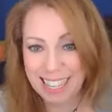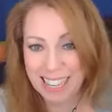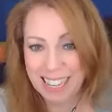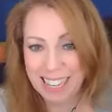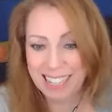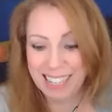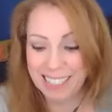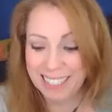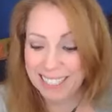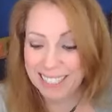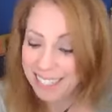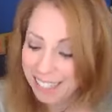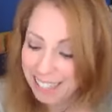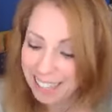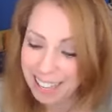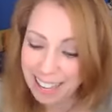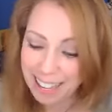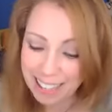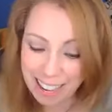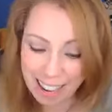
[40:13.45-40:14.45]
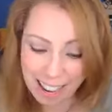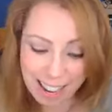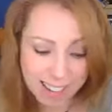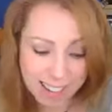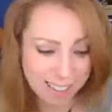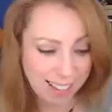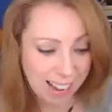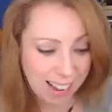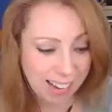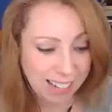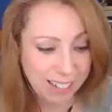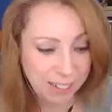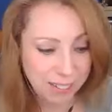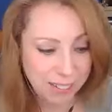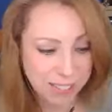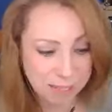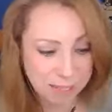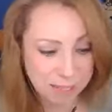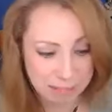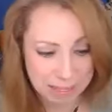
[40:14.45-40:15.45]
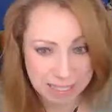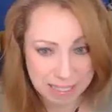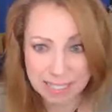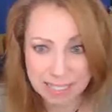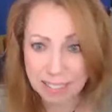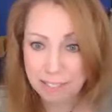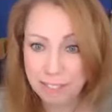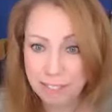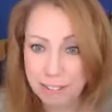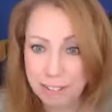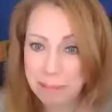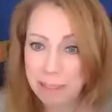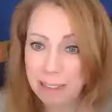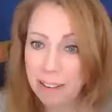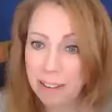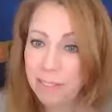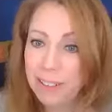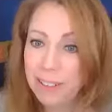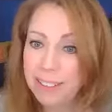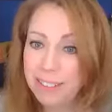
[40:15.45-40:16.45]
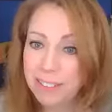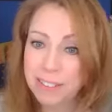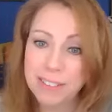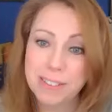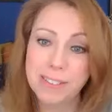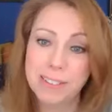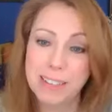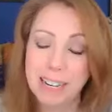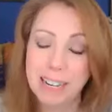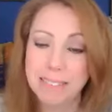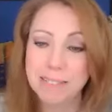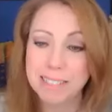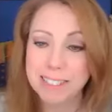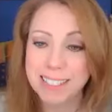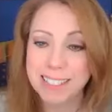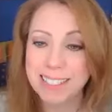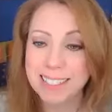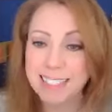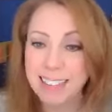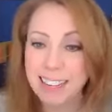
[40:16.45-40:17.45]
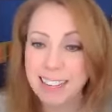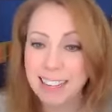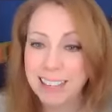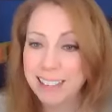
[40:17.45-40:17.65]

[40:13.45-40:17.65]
I know some of the stuff you've been going through, and I'm just